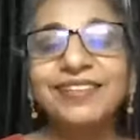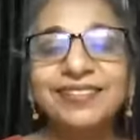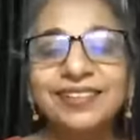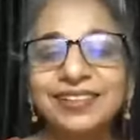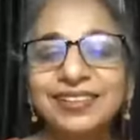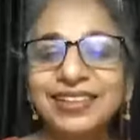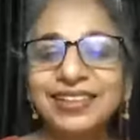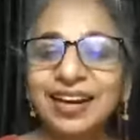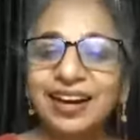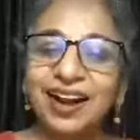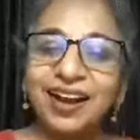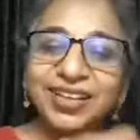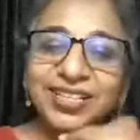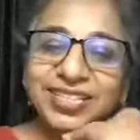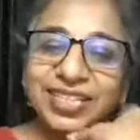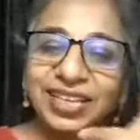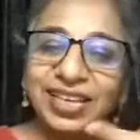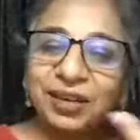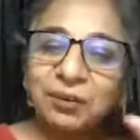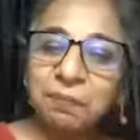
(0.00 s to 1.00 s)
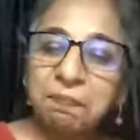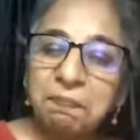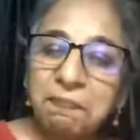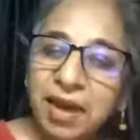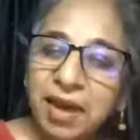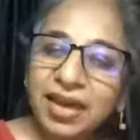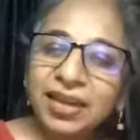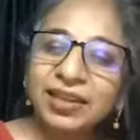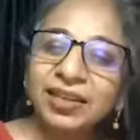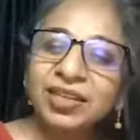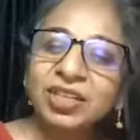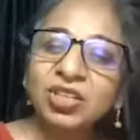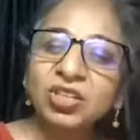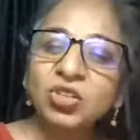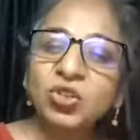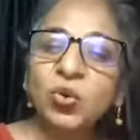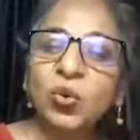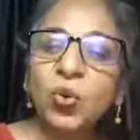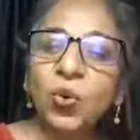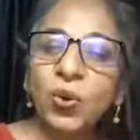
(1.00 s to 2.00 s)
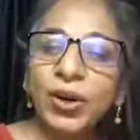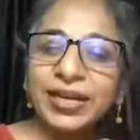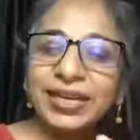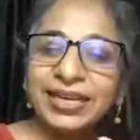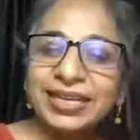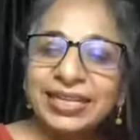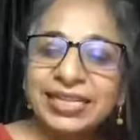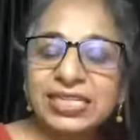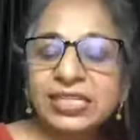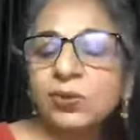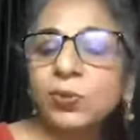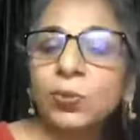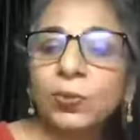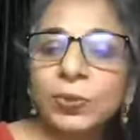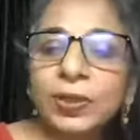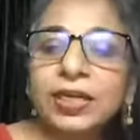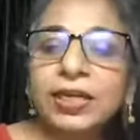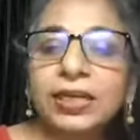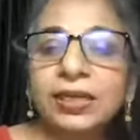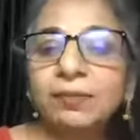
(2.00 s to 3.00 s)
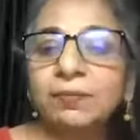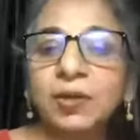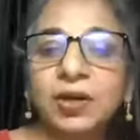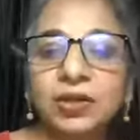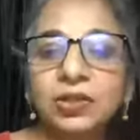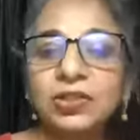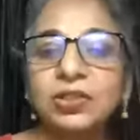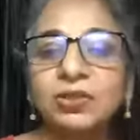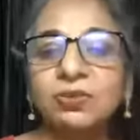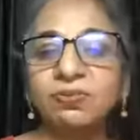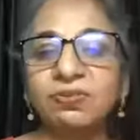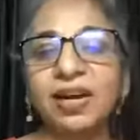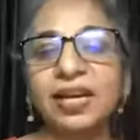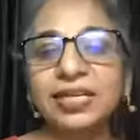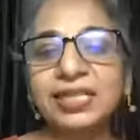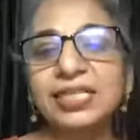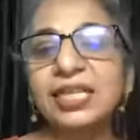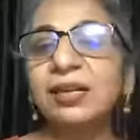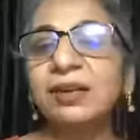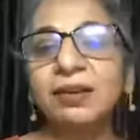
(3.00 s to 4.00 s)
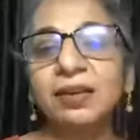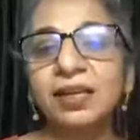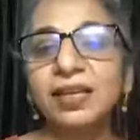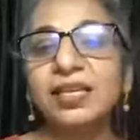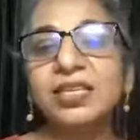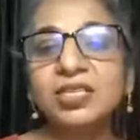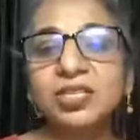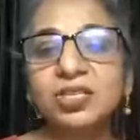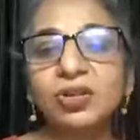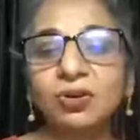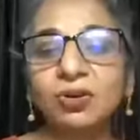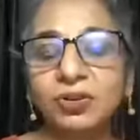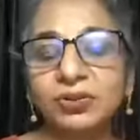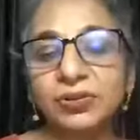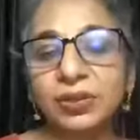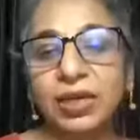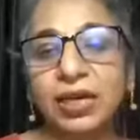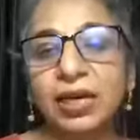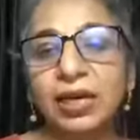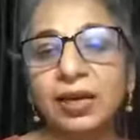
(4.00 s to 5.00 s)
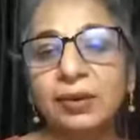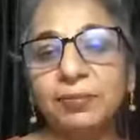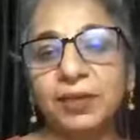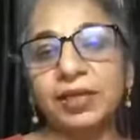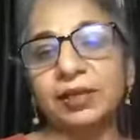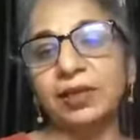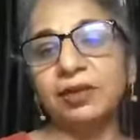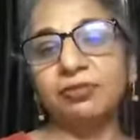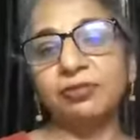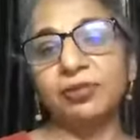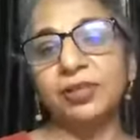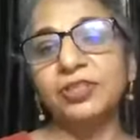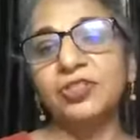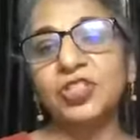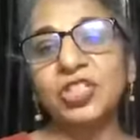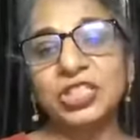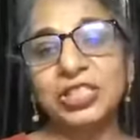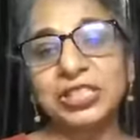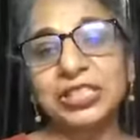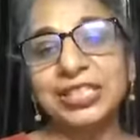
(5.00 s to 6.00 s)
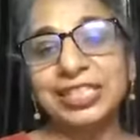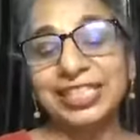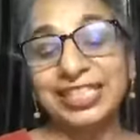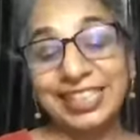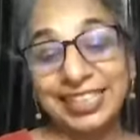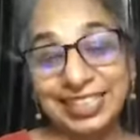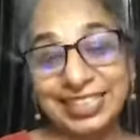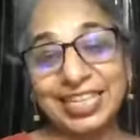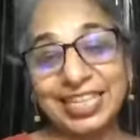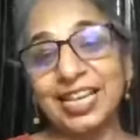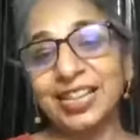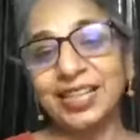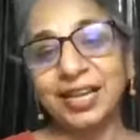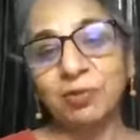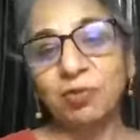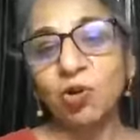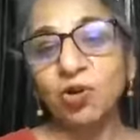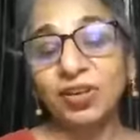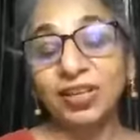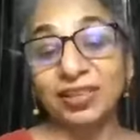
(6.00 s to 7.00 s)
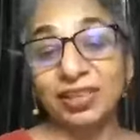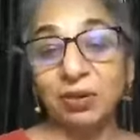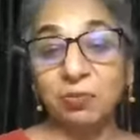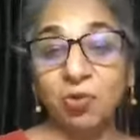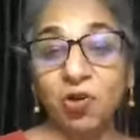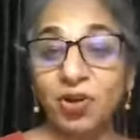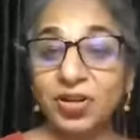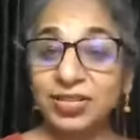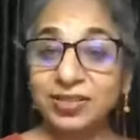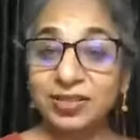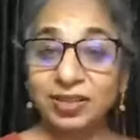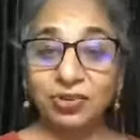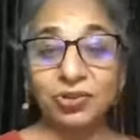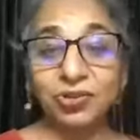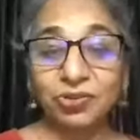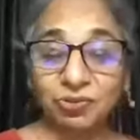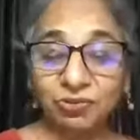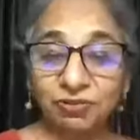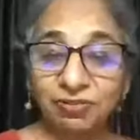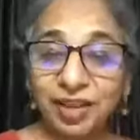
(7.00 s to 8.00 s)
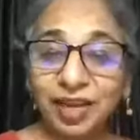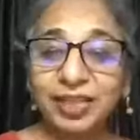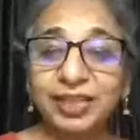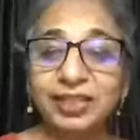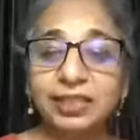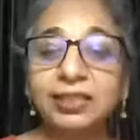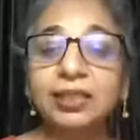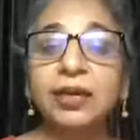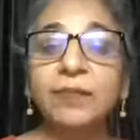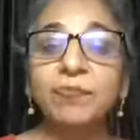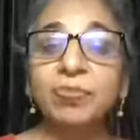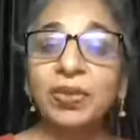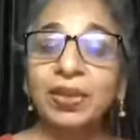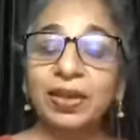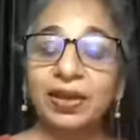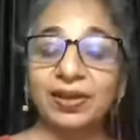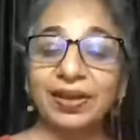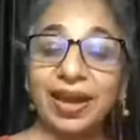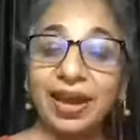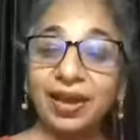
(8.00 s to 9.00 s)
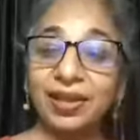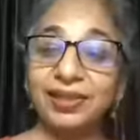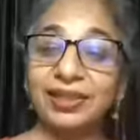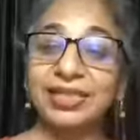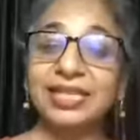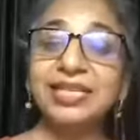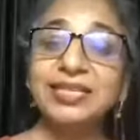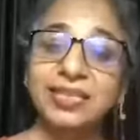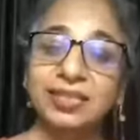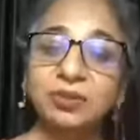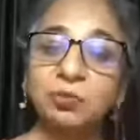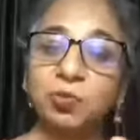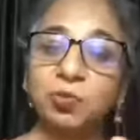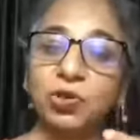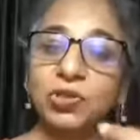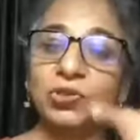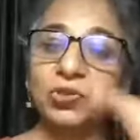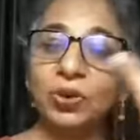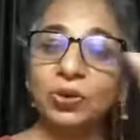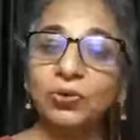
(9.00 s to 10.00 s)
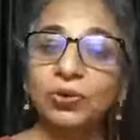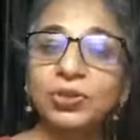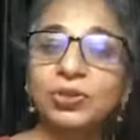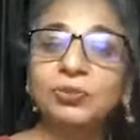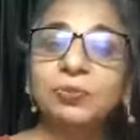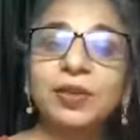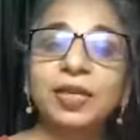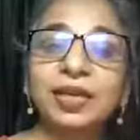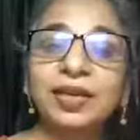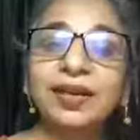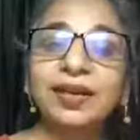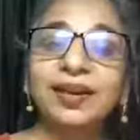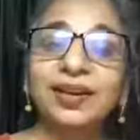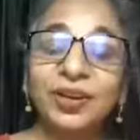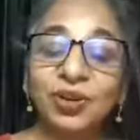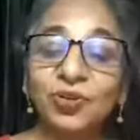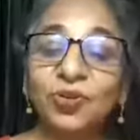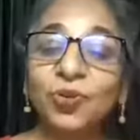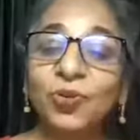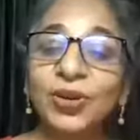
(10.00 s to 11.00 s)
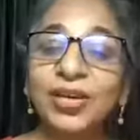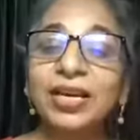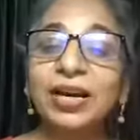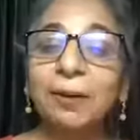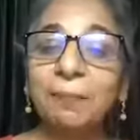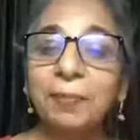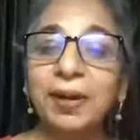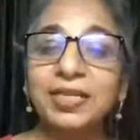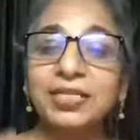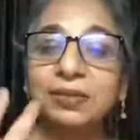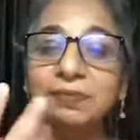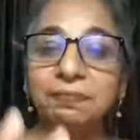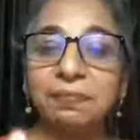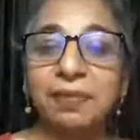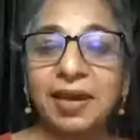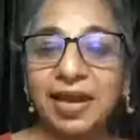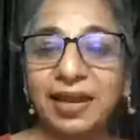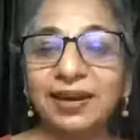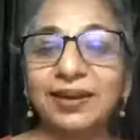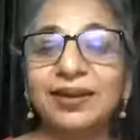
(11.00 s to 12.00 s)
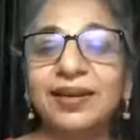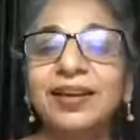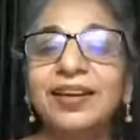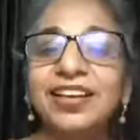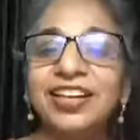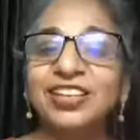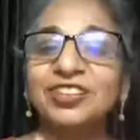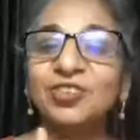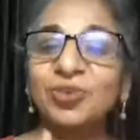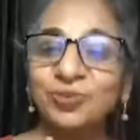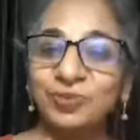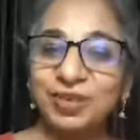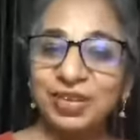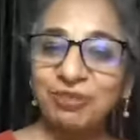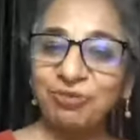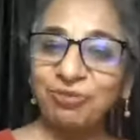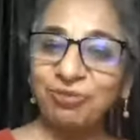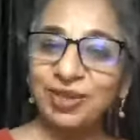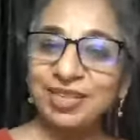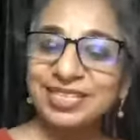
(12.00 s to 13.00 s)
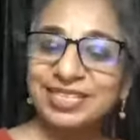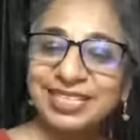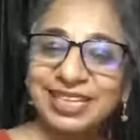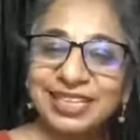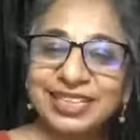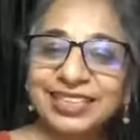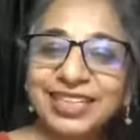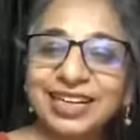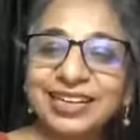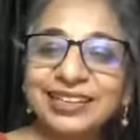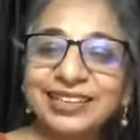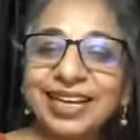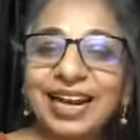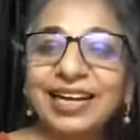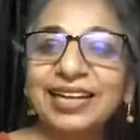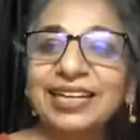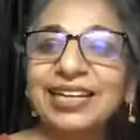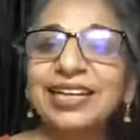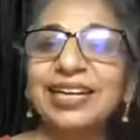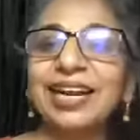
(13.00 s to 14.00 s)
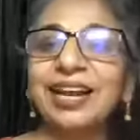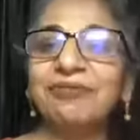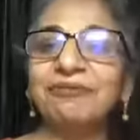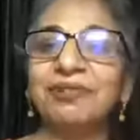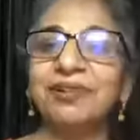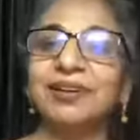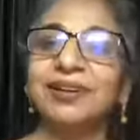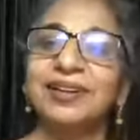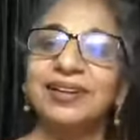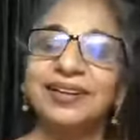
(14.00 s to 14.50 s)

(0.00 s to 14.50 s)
they're asking men to go and intervene because fighting is not. I mean, if you tell them, okay, the boys are going to fight, and these are the boys who are going to be growing up as men. So if we start at that level,